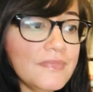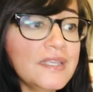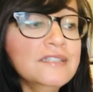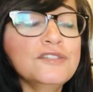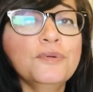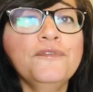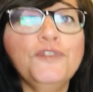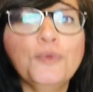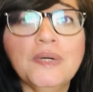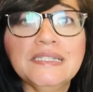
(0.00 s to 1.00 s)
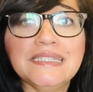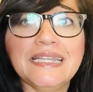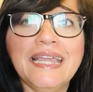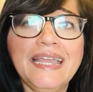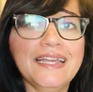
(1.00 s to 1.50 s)
And so if you want to
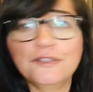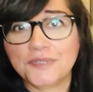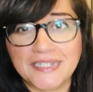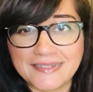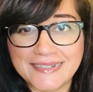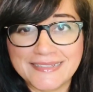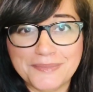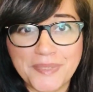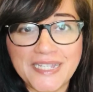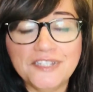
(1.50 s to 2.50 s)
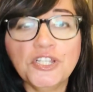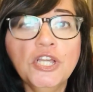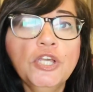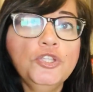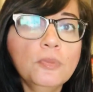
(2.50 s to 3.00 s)
say, hey, I don't need a LinkedIn page,
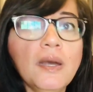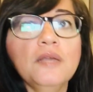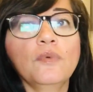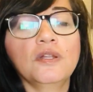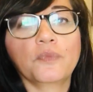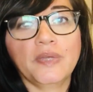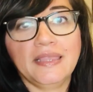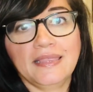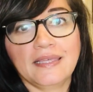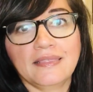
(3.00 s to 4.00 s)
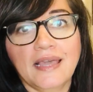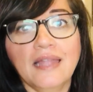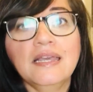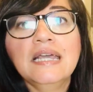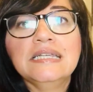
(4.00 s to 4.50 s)
you might want to rethink
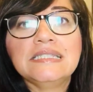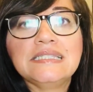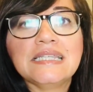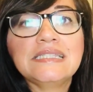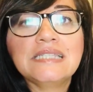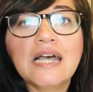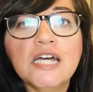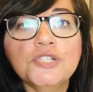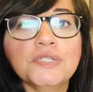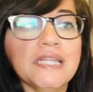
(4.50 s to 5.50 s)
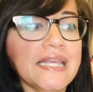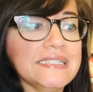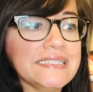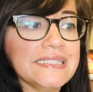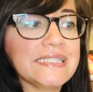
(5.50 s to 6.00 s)
that.
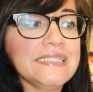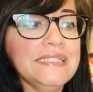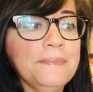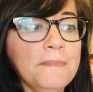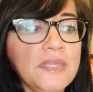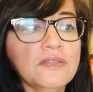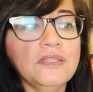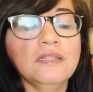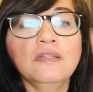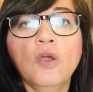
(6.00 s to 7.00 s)
660 million